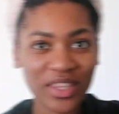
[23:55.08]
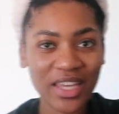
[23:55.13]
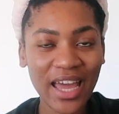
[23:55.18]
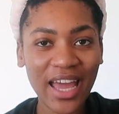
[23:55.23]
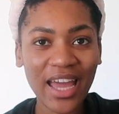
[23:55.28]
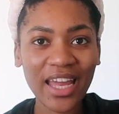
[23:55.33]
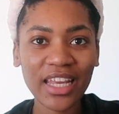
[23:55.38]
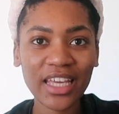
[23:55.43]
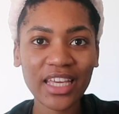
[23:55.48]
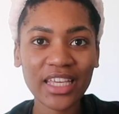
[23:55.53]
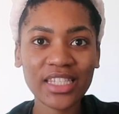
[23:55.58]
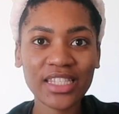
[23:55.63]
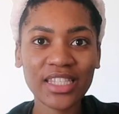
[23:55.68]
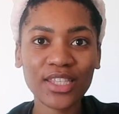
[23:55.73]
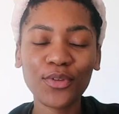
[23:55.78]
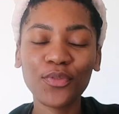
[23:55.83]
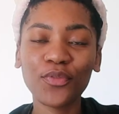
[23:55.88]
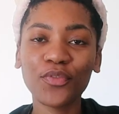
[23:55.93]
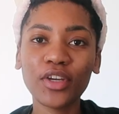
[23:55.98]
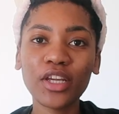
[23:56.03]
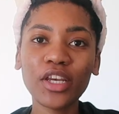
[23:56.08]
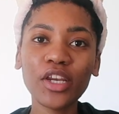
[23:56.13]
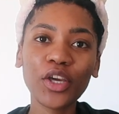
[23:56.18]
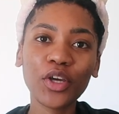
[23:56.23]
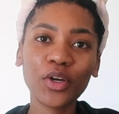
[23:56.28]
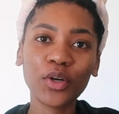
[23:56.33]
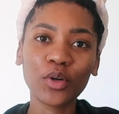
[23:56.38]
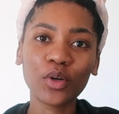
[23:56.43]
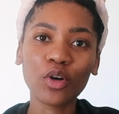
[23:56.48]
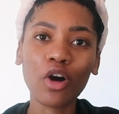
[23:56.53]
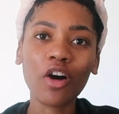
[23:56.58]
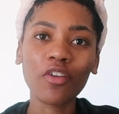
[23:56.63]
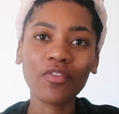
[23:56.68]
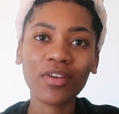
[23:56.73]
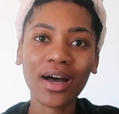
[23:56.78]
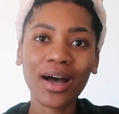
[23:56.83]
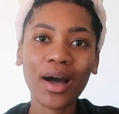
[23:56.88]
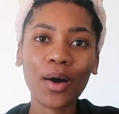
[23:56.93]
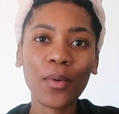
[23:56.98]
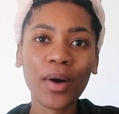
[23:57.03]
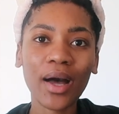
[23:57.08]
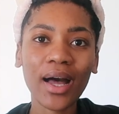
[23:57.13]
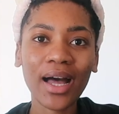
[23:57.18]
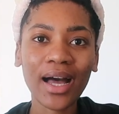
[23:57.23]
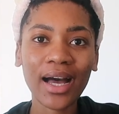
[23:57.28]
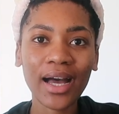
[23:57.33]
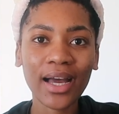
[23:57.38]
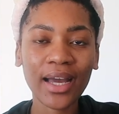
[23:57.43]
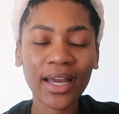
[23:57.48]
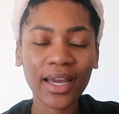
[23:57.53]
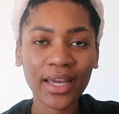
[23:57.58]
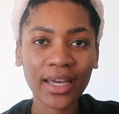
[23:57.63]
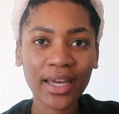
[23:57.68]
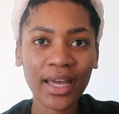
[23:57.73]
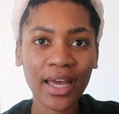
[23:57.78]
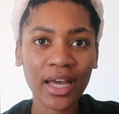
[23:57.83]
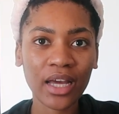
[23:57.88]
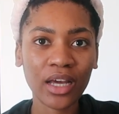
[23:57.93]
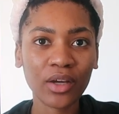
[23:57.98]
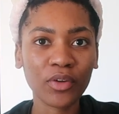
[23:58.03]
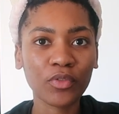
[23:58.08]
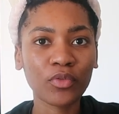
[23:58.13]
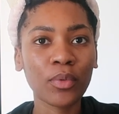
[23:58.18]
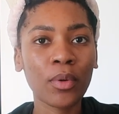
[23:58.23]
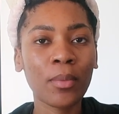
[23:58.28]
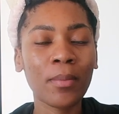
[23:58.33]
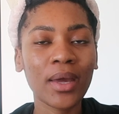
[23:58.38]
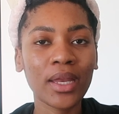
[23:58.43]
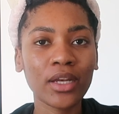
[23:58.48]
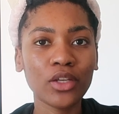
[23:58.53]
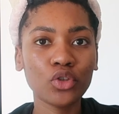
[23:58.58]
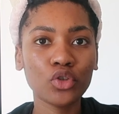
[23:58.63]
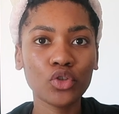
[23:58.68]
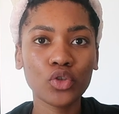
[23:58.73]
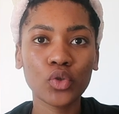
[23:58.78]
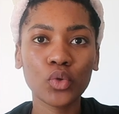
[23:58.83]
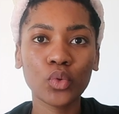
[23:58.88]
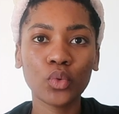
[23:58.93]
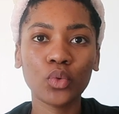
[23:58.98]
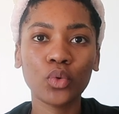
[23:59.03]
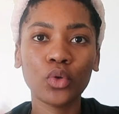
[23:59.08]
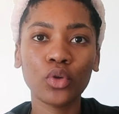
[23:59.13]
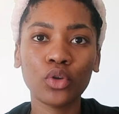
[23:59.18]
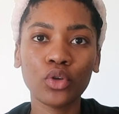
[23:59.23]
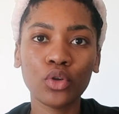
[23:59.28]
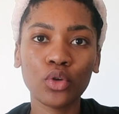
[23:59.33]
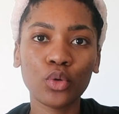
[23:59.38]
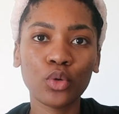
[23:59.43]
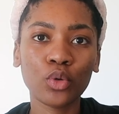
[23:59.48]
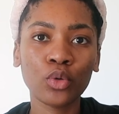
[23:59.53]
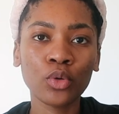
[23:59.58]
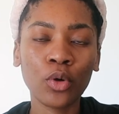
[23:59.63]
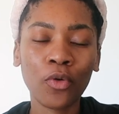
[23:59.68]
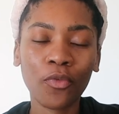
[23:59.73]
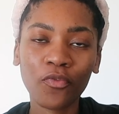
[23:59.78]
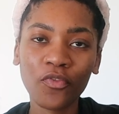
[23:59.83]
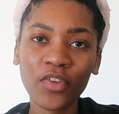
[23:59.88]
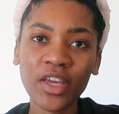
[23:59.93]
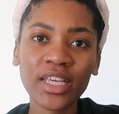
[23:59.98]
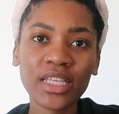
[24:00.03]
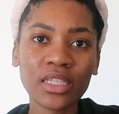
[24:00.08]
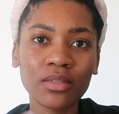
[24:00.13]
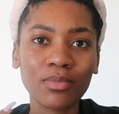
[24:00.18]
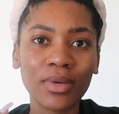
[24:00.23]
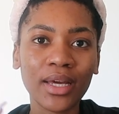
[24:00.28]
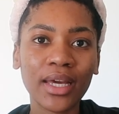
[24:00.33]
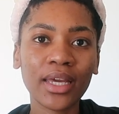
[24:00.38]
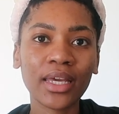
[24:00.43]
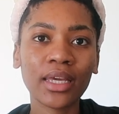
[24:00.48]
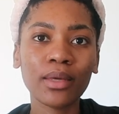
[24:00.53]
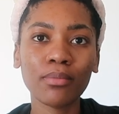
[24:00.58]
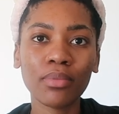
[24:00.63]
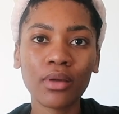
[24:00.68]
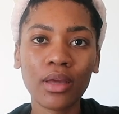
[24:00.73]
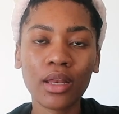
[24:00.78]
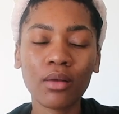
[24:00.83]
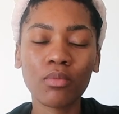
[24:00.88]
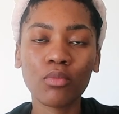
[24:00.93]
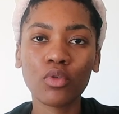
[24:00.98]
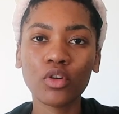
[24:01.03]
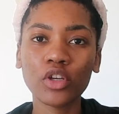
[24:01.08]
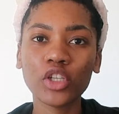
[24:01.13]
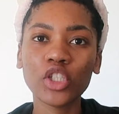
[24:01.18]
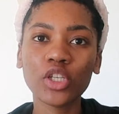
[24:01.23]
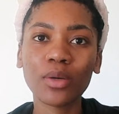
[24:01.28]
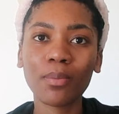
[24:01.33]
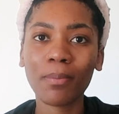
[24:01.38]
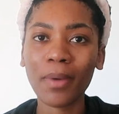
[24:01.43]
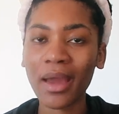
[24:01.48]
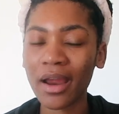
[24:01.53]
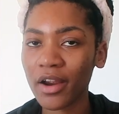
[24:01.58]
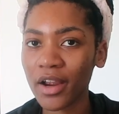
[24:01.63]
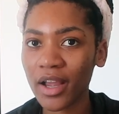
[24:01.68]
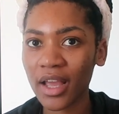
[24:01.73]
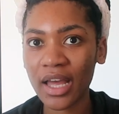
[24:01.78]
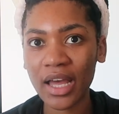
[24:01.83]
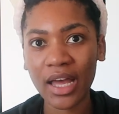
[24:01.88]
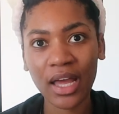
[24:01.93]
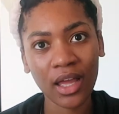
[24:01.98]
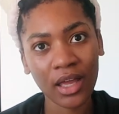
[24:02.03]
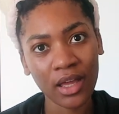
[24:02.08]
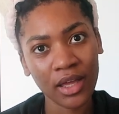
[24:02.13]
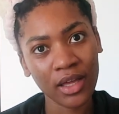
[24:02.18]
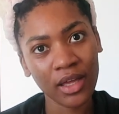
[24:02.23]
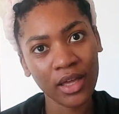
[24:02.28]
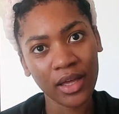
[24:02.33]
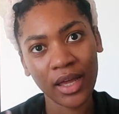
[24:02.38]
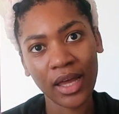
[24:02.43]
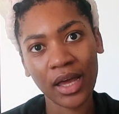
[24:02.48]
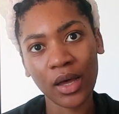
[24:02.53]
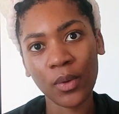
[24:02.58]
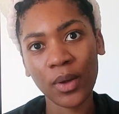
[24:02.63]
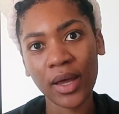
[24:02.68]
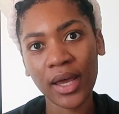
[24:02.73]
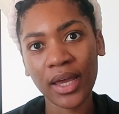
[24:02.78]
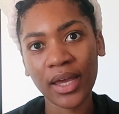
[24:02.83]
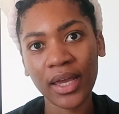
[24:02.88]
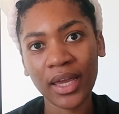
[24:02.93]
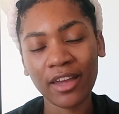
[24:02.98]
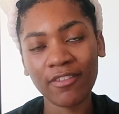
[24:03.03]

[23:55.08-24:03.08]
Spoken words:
that is the video of how I have managed to, you know, fix my impaired moisture barrier, how I